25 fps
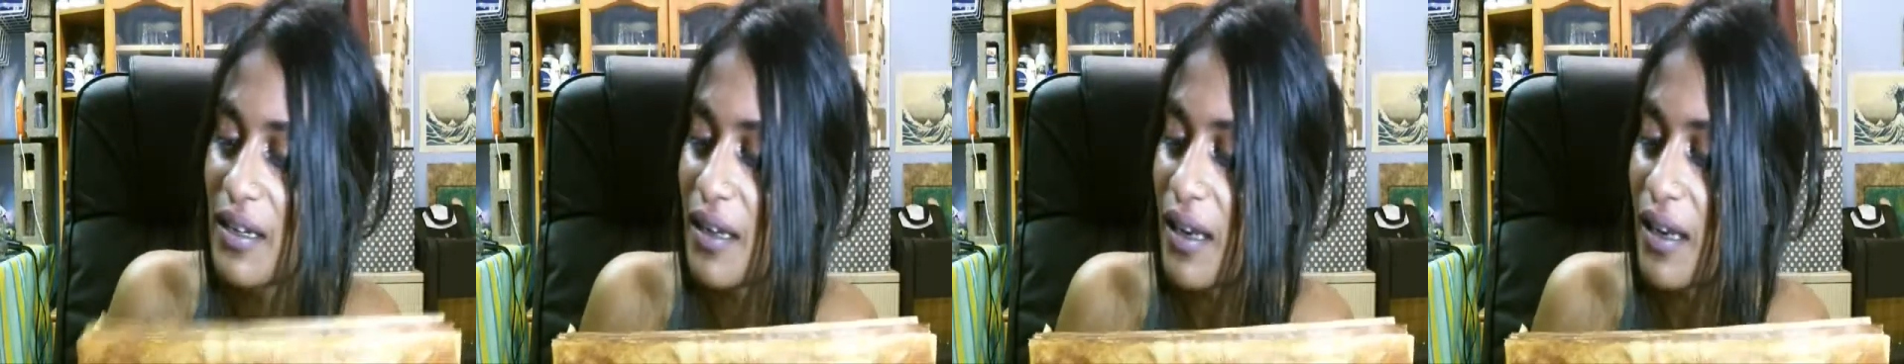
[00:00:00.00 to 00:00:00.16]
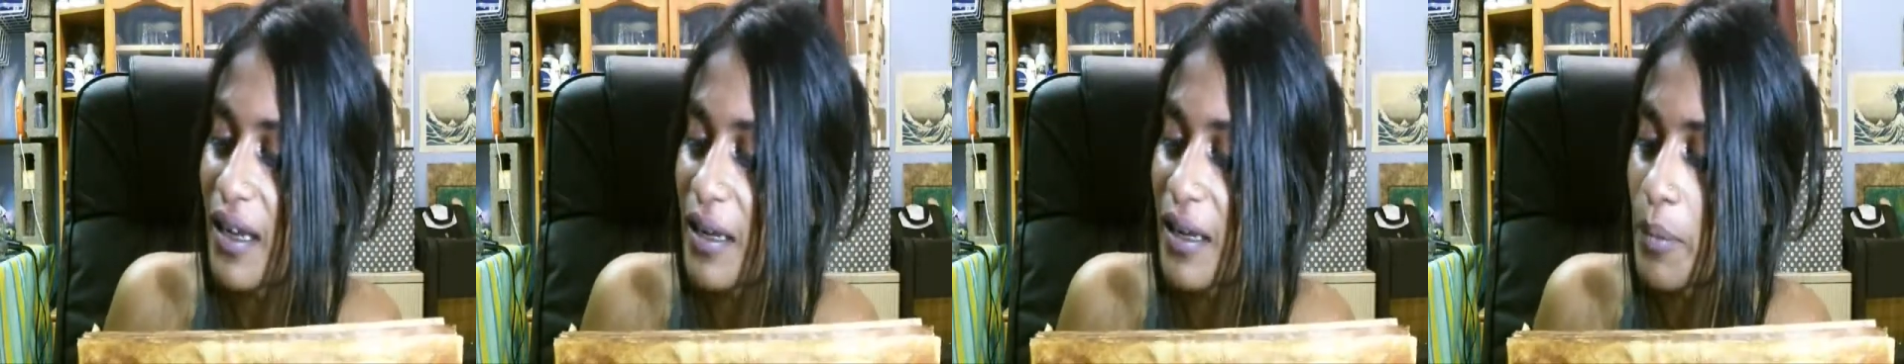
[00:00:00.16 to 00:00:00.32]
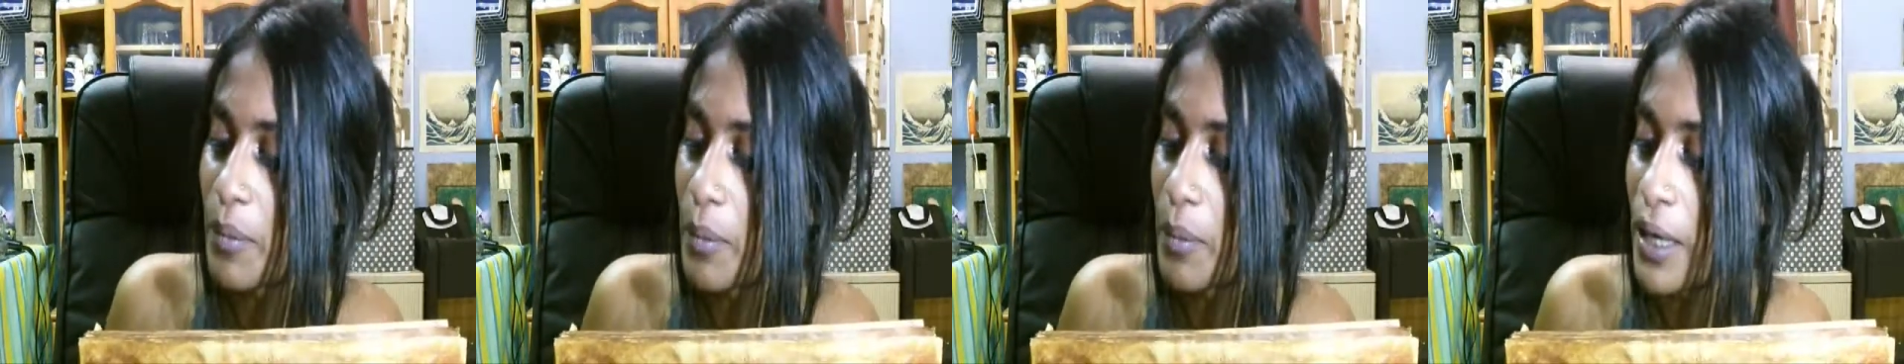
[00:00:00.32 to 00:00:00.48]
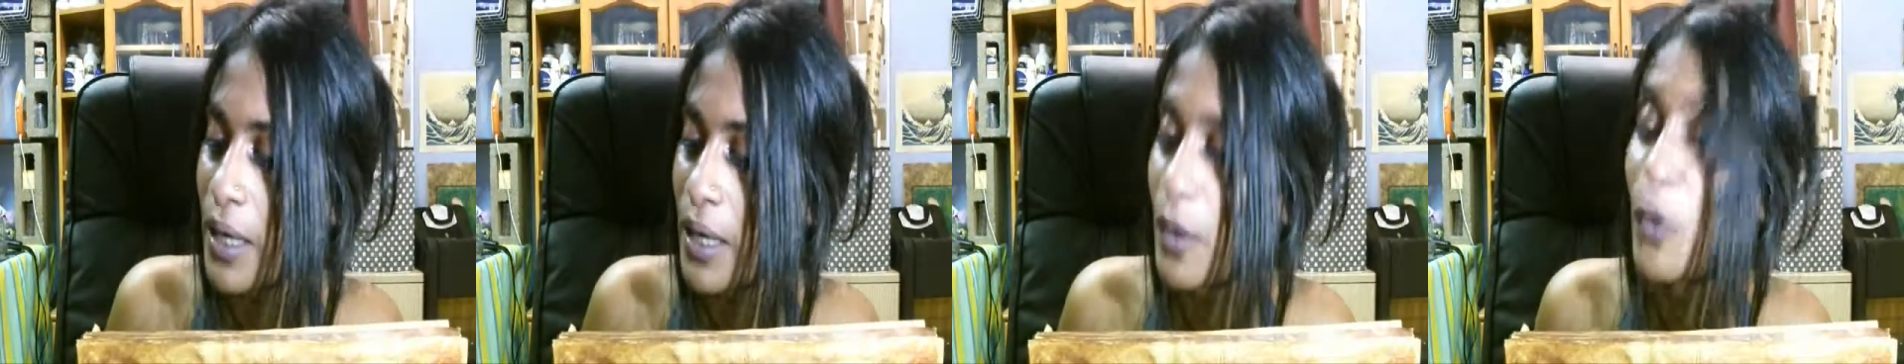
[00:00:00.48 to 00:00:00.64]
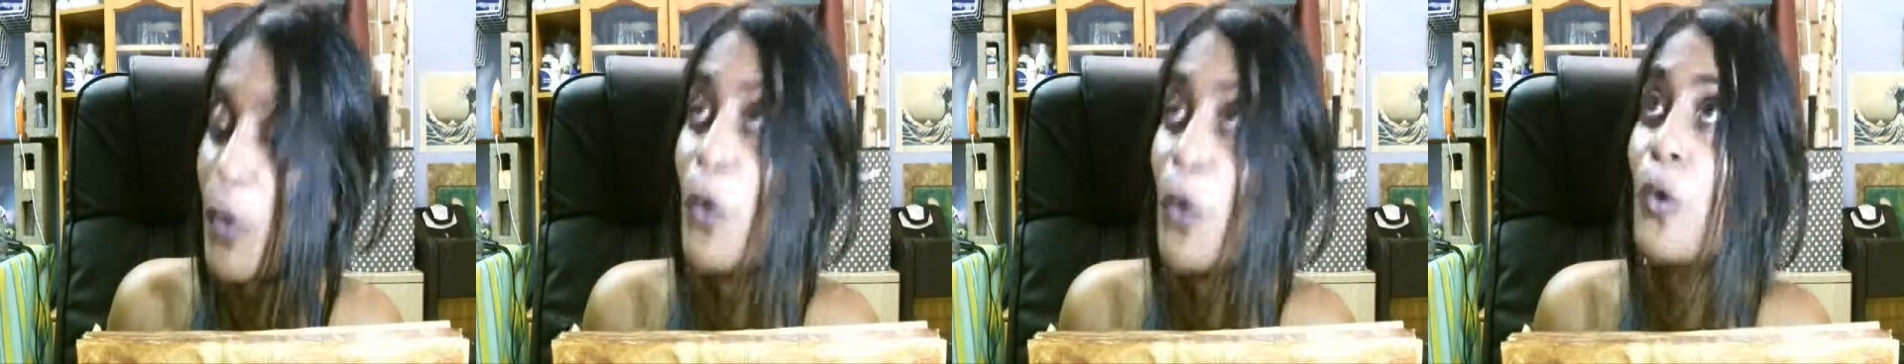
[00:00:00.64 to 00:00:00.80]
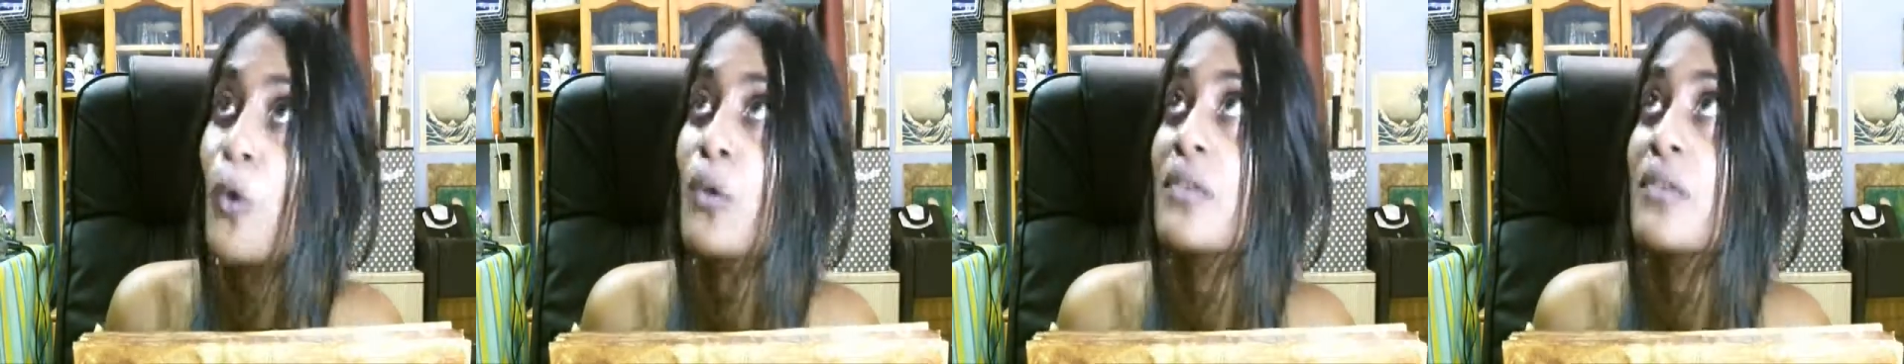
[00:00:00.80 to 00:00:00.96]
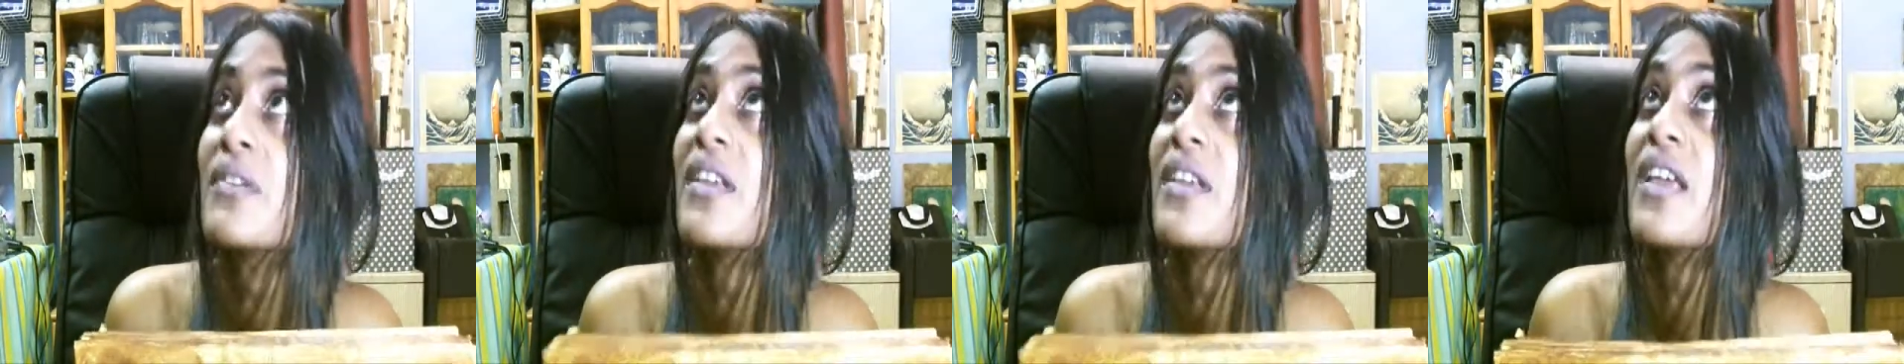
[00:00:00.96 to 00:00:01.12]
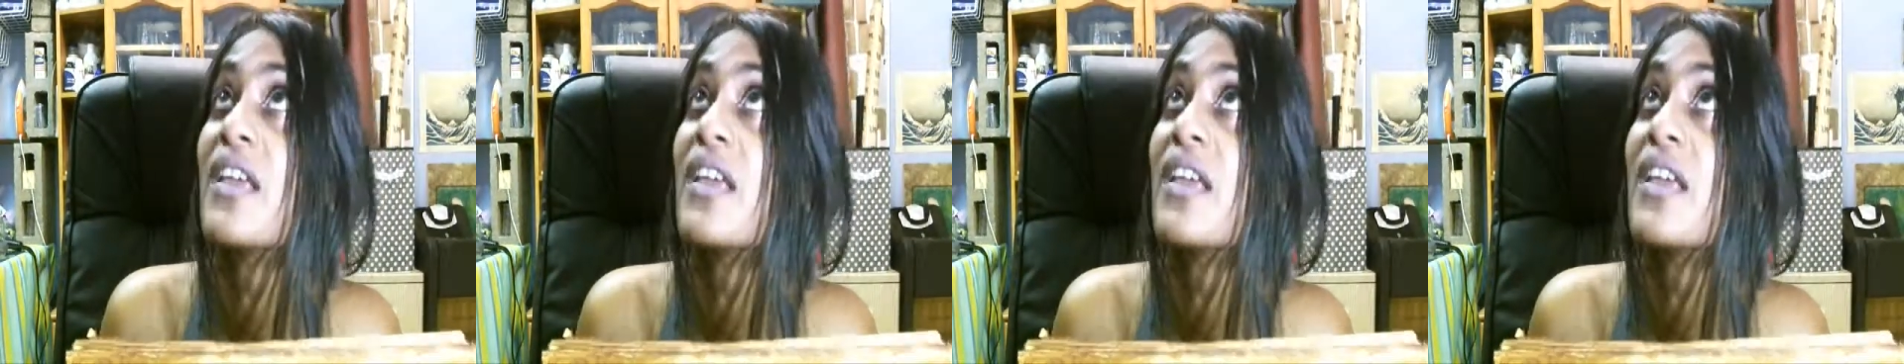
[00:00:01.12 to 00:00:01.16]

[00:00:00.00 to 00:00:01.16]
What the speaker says: like my old